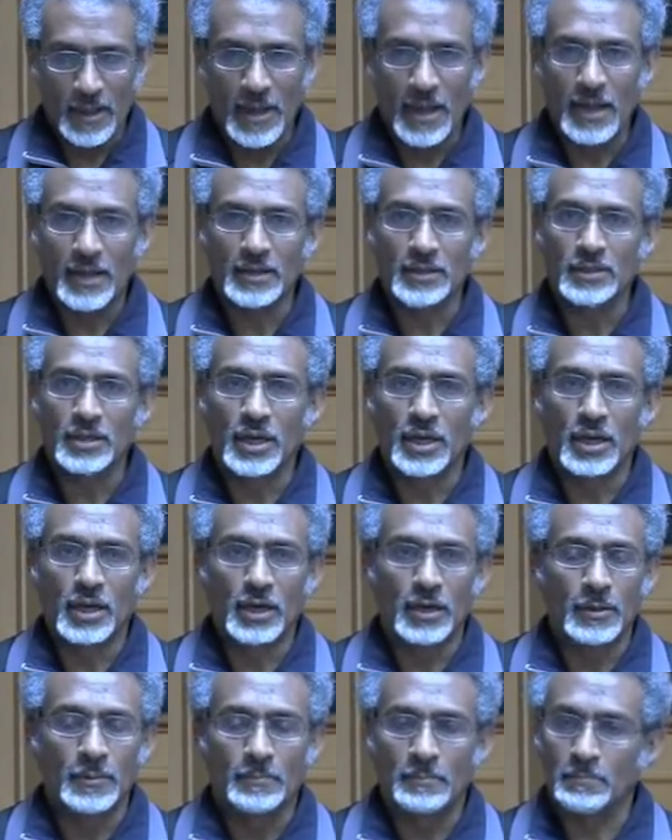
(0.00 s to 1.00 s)
And
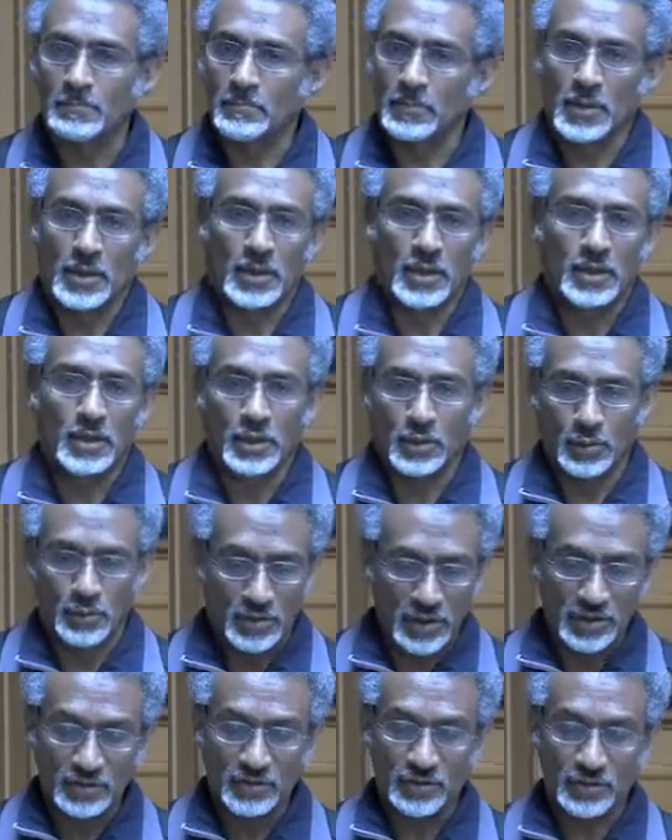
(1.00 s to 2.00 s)

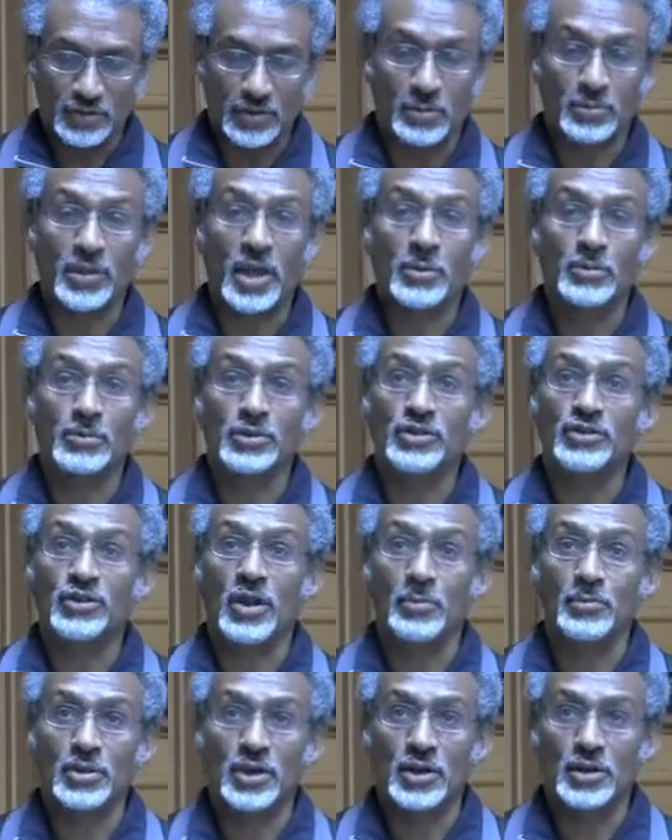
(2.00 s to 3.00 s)
things sometimes
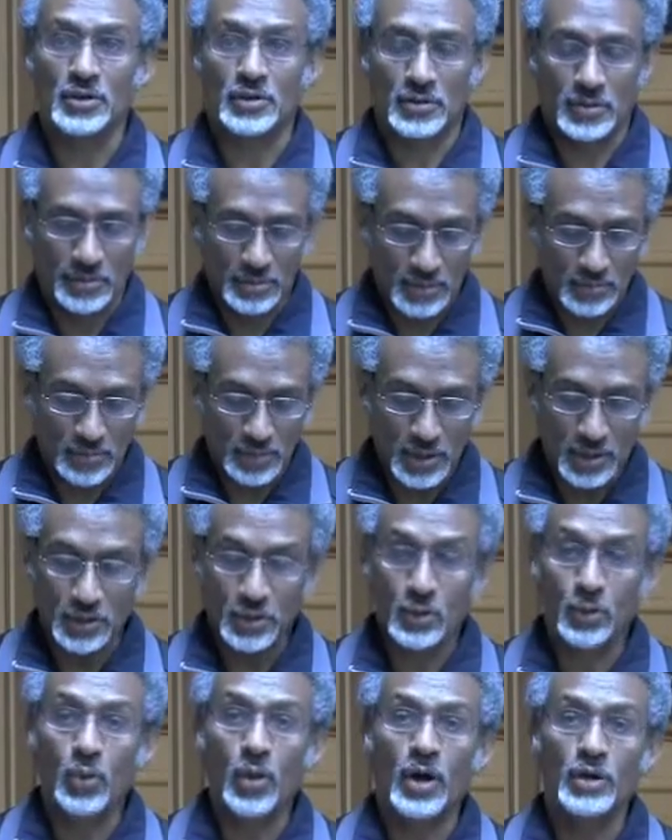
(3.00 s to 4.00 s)
disappear.
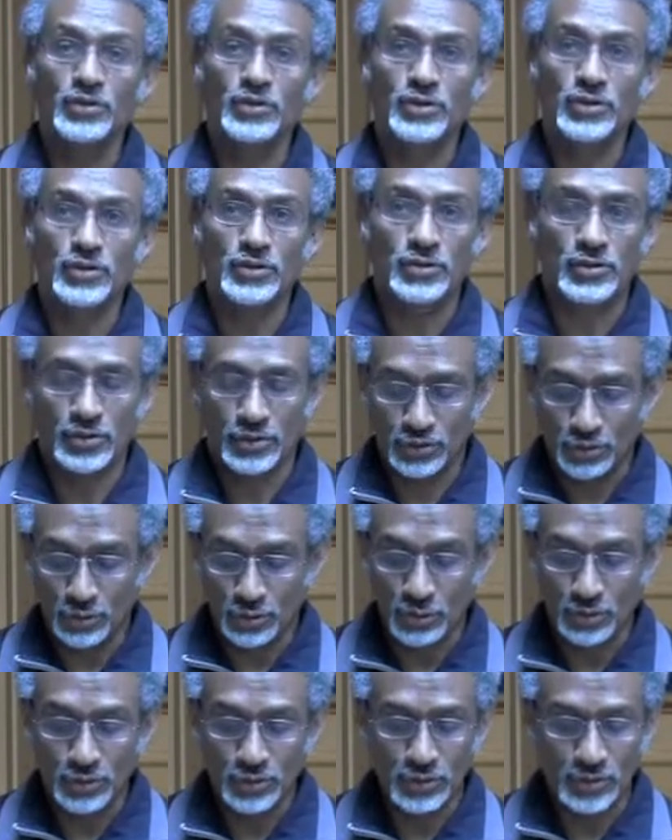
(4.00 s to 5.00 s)
Watches,
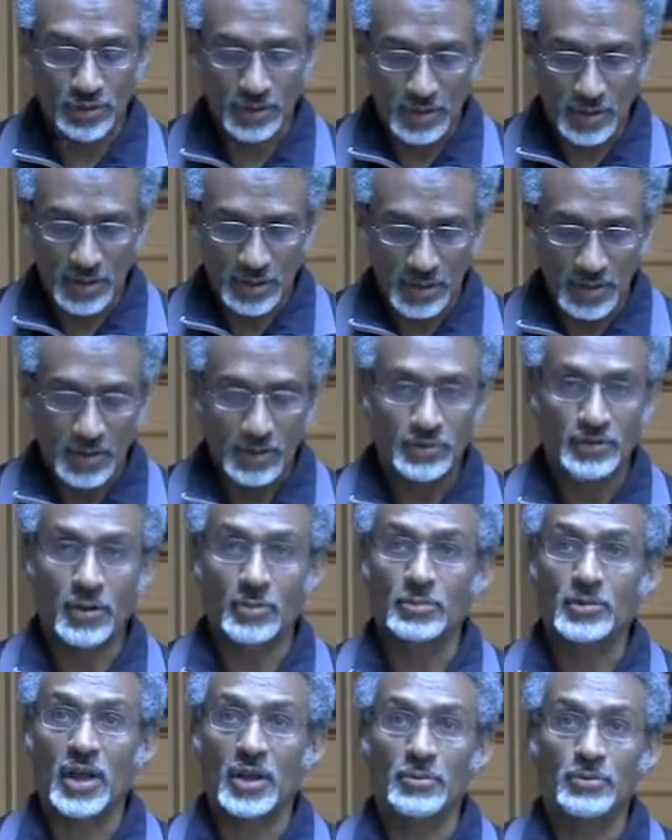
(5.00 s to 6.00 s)
shoes.
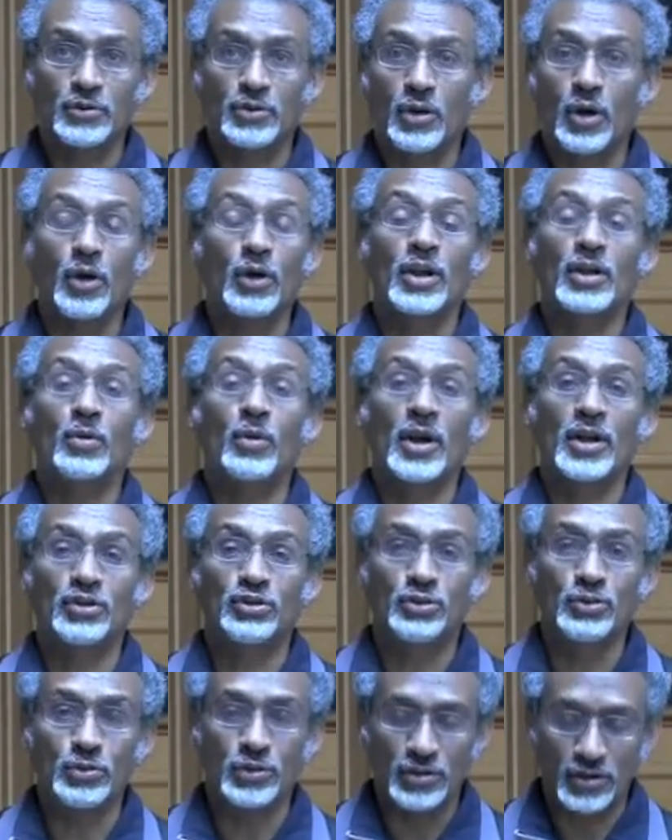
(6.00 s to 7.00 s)
Sometimes only one
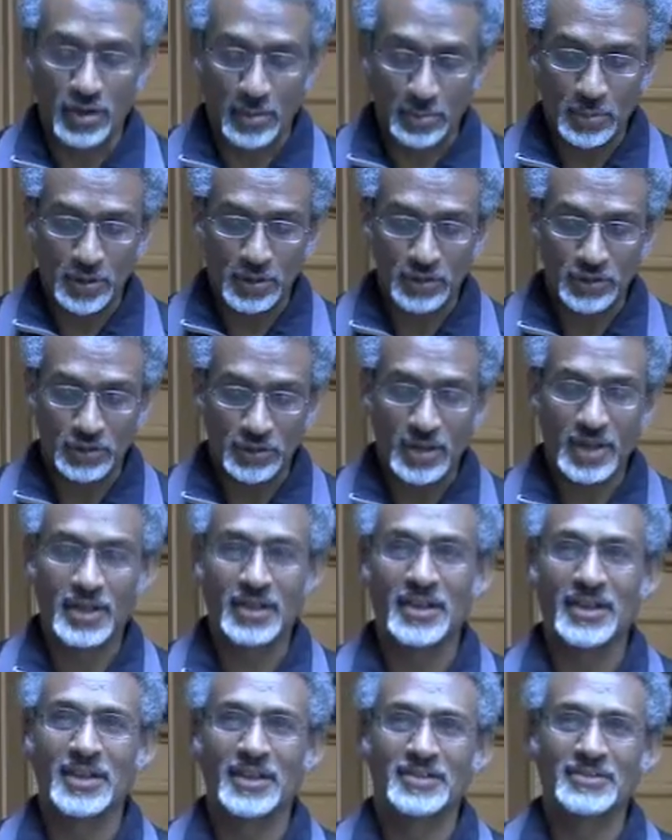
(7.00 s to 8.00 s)
shoe disappears.
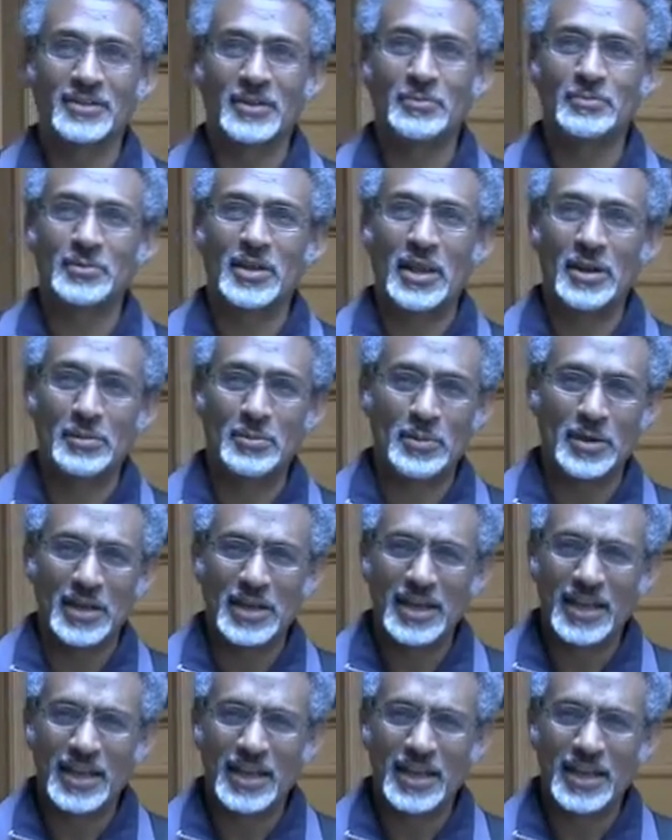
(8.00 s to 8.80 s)
Sometimes.